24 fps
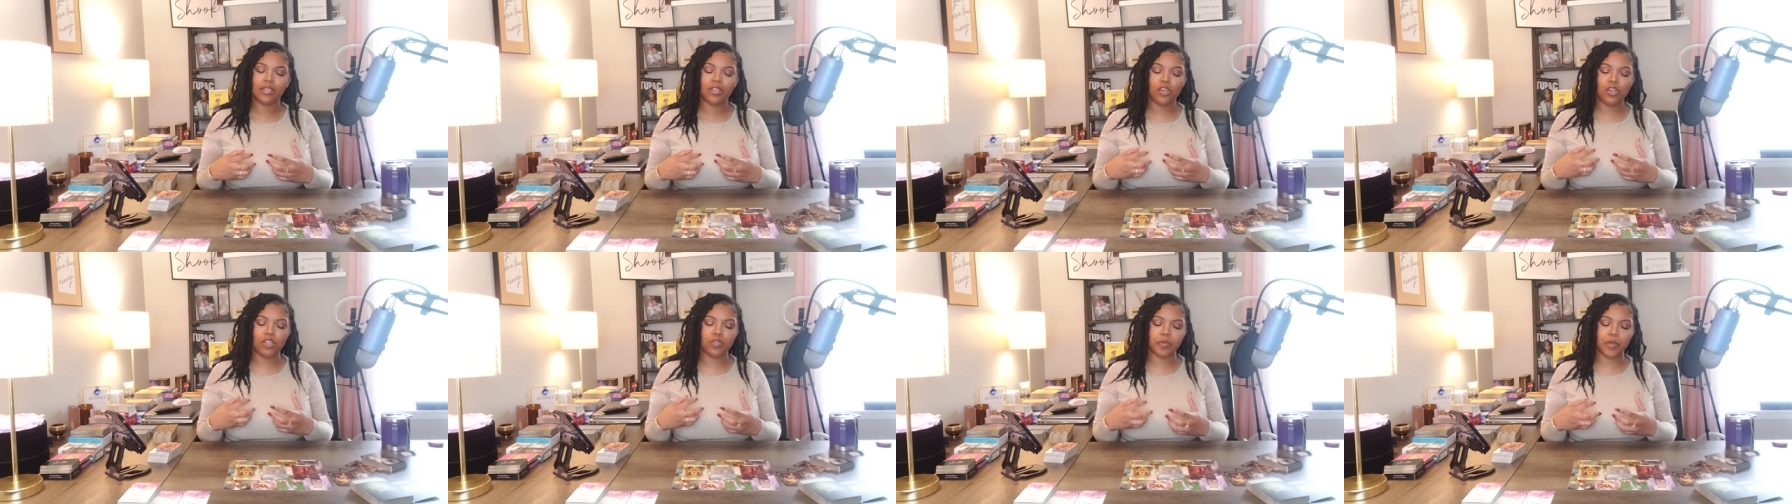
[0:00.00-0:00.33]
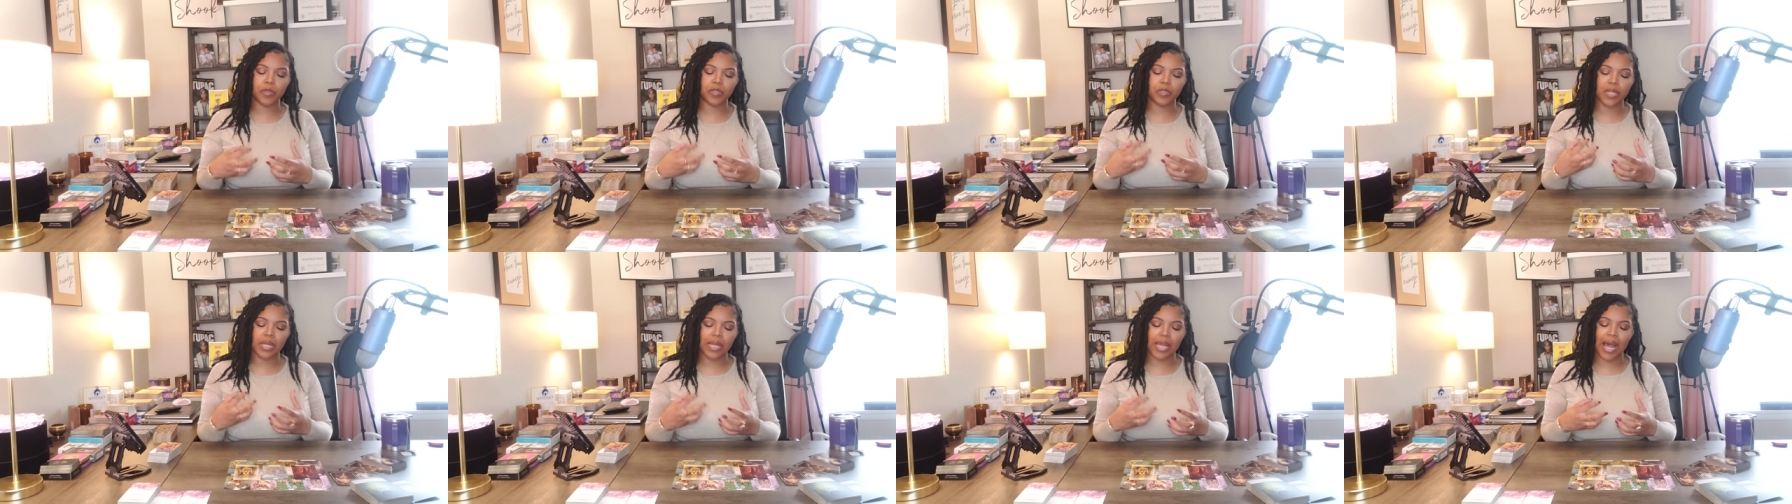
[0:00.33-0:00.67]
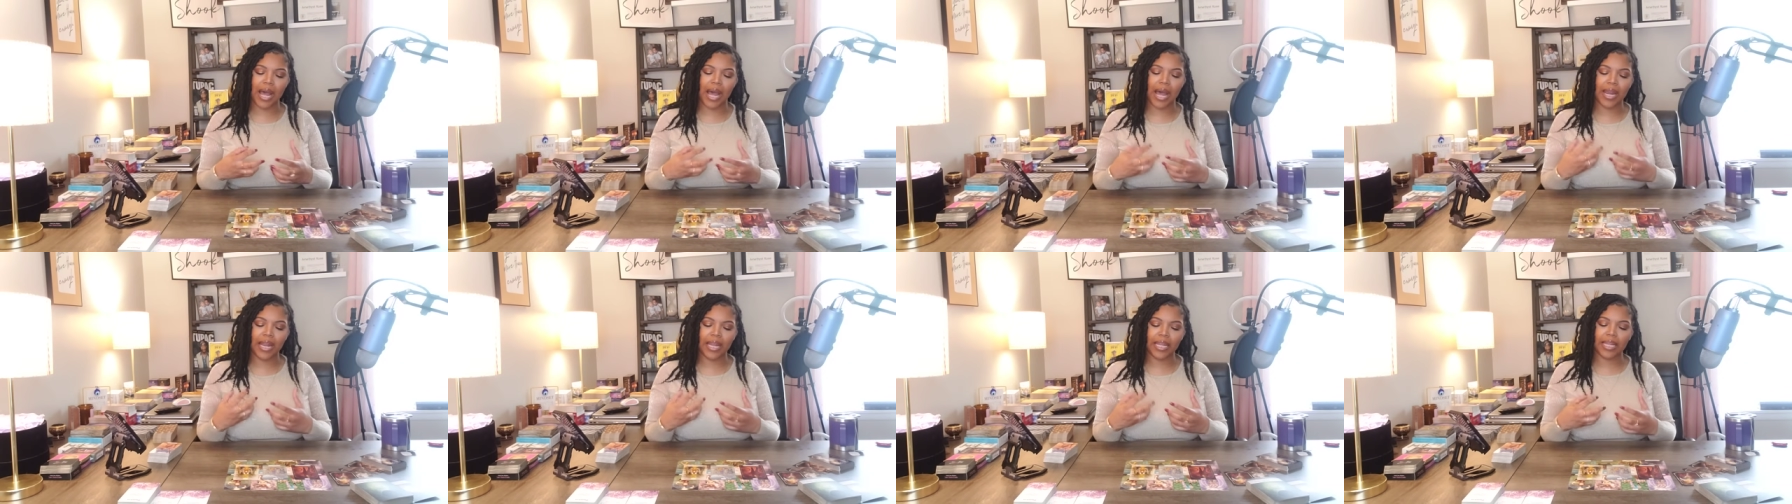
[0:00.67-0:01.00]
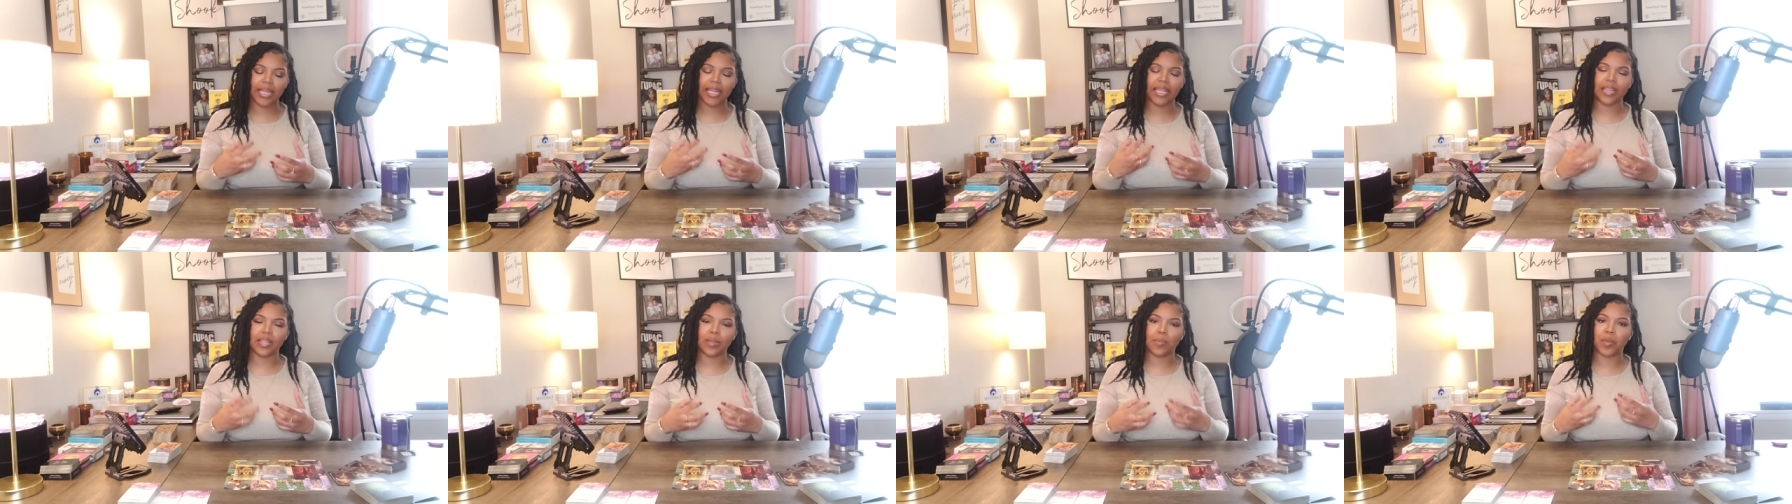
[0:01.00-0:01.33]
You're supposed to guide and
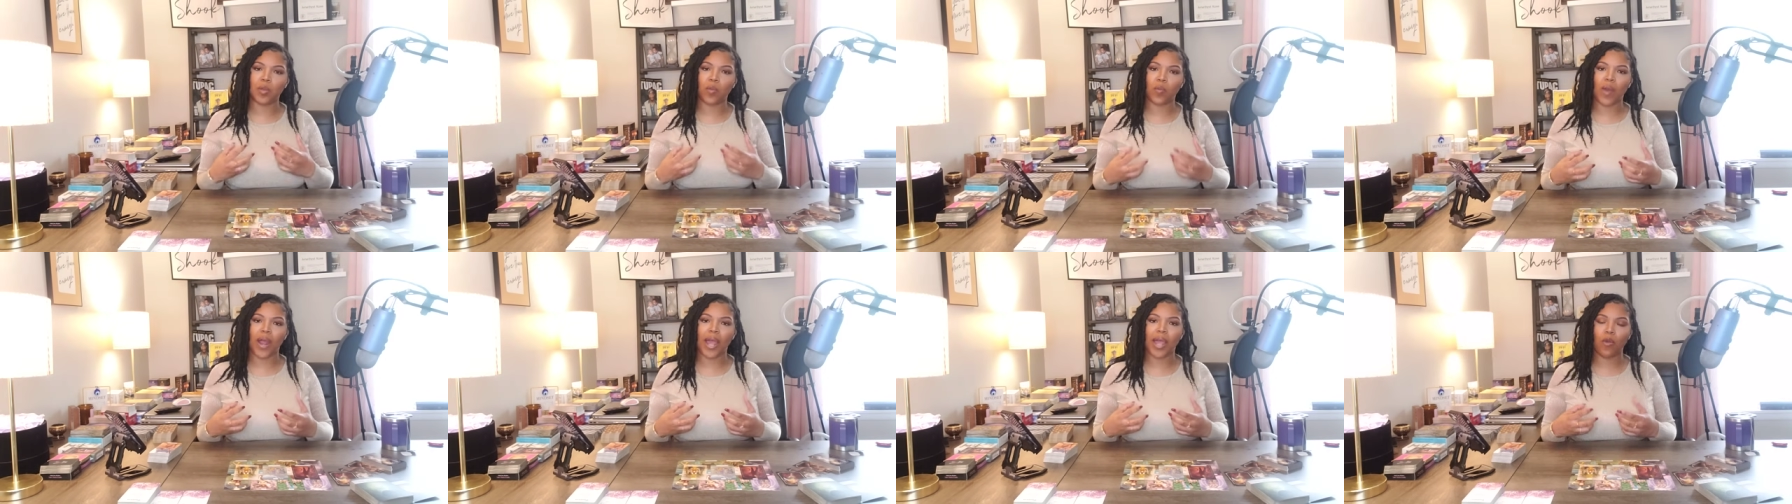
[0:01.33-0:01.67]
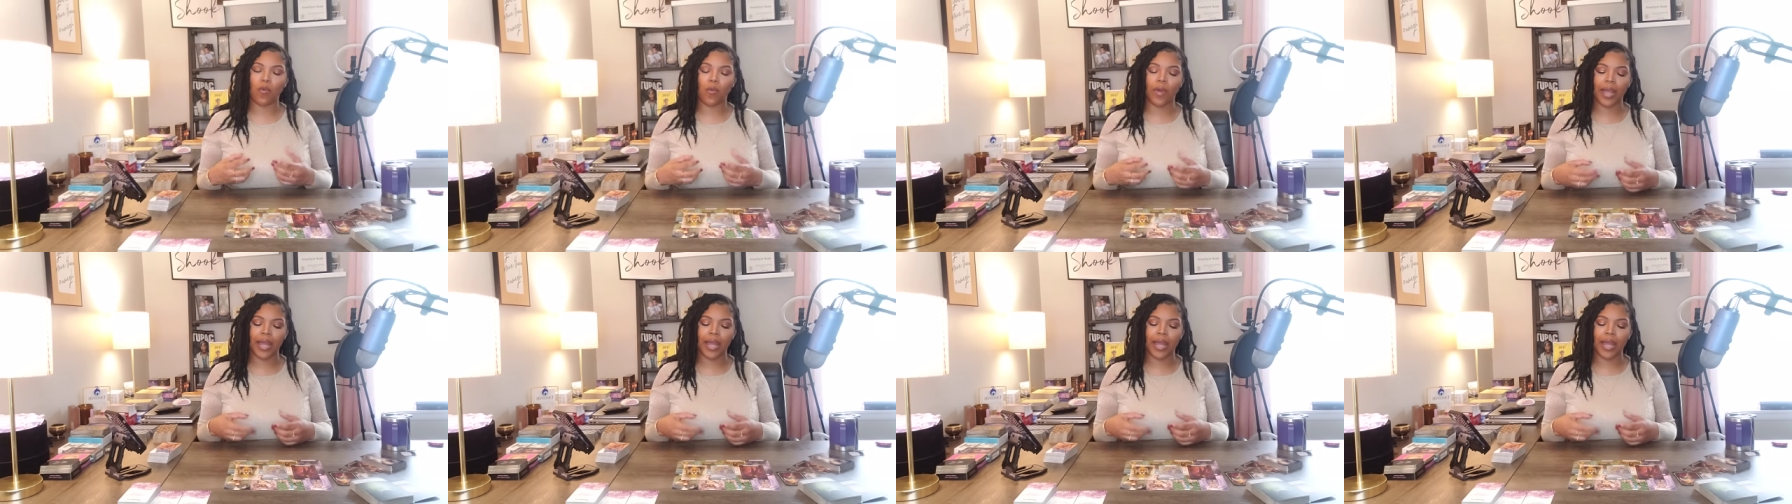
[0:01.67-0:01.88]
lead them the right